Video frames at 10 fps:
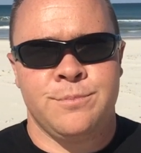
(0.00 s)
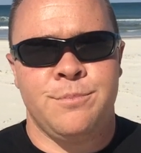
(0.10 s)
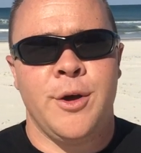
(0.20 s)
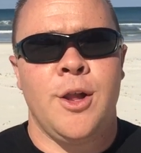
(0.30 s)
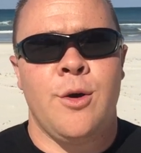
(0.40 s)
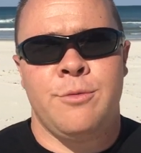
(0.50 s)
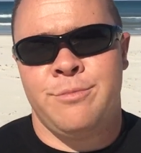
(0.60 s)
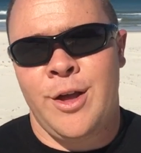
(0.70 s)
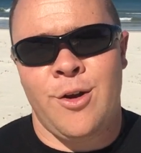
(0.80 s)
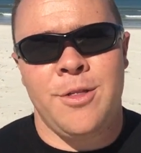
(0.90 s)
I'm Bill
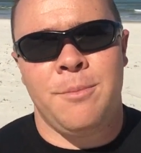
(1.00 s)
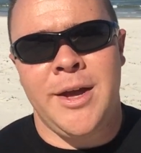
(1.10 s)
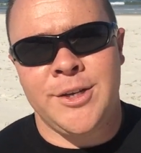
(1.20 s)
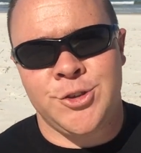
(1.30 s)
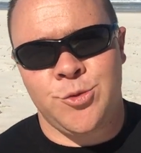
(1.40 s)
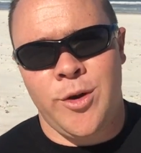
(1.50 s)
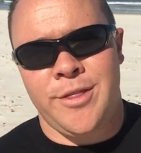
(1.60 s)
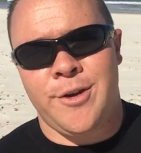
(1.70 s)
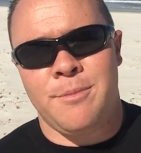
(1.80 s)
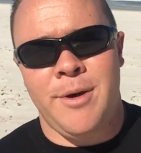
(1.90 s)
Owen here on the beach
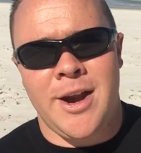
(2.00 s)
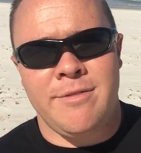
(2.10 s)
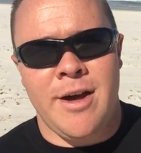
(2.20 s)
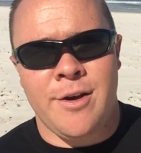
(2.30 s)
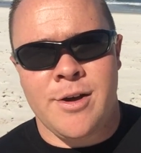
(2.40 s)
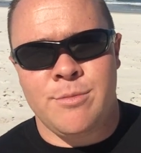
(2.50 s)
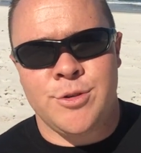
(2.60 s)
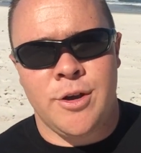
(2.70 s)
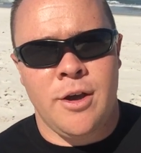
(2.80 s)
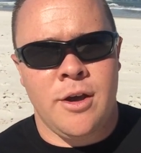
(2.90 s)
with Competitive
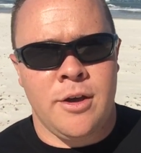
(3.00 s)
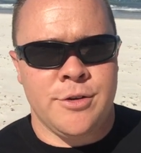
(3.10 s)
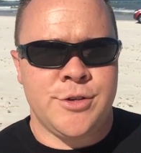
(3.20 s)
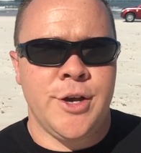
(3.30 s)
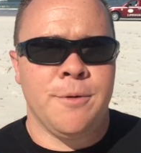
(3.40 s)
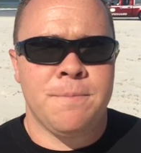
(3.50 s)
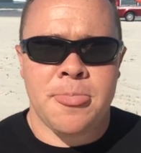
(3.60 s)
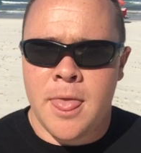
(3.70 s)
Outcomes. Here's the deal.